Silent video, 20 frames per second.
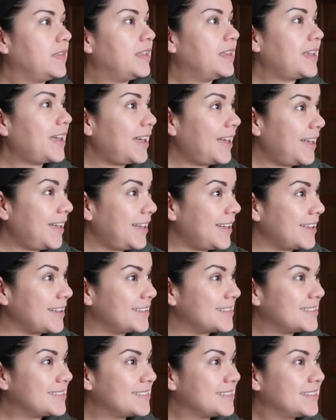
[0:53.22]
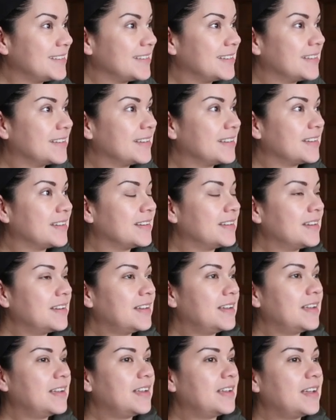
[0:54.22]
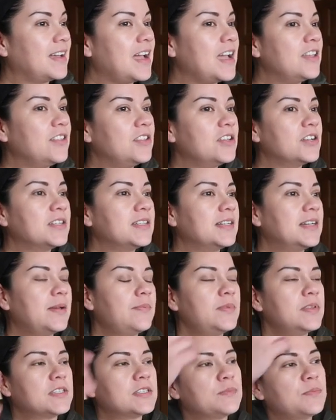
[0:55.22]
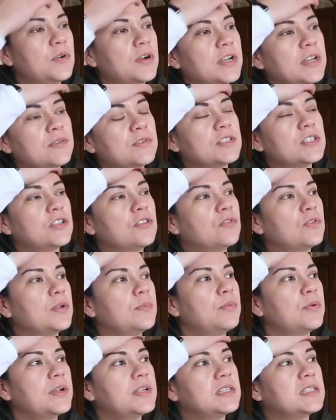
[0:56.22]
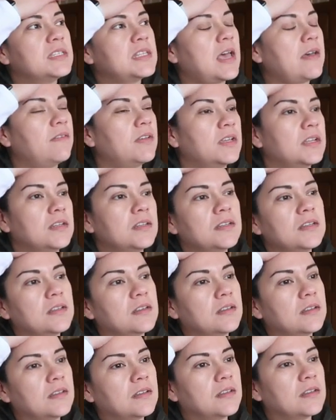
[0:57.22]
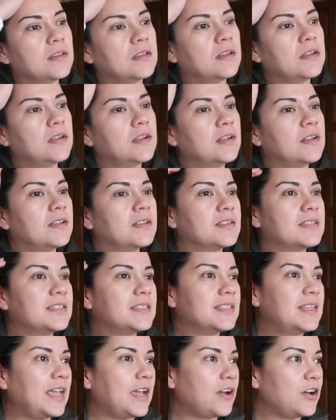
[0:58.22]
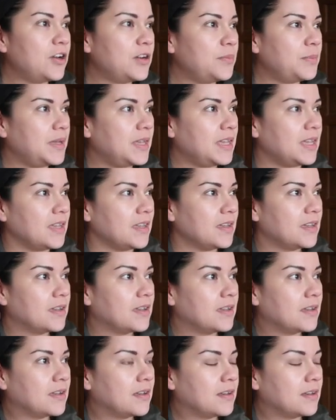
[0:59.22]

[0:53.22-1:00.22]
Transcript: Yes. I looked it up this morning. It was a 3.7. Scared me.